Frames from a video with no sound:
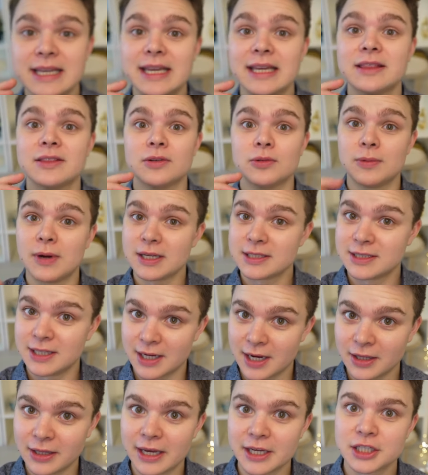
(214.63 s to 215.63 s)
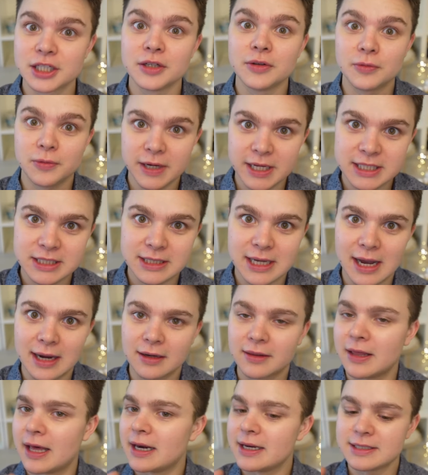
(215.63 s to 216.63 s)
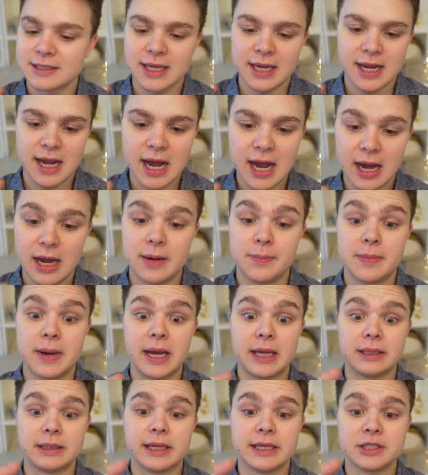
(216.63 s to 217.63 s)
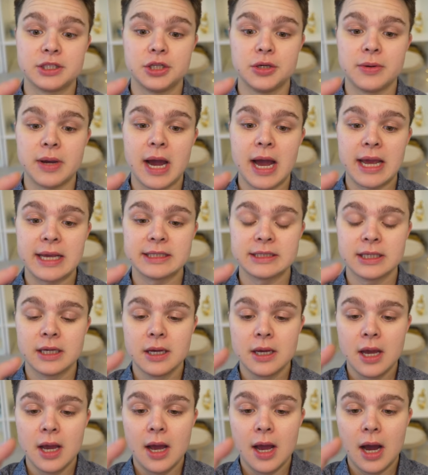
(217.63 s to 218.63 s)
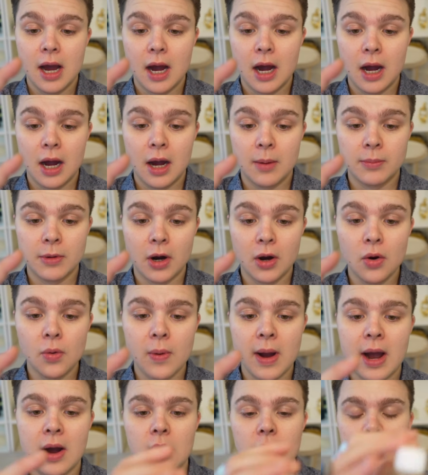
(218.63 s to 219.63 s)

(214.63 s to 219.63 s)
get the rustic collection restocked. That is like on my list, you guys. Um, oh wow,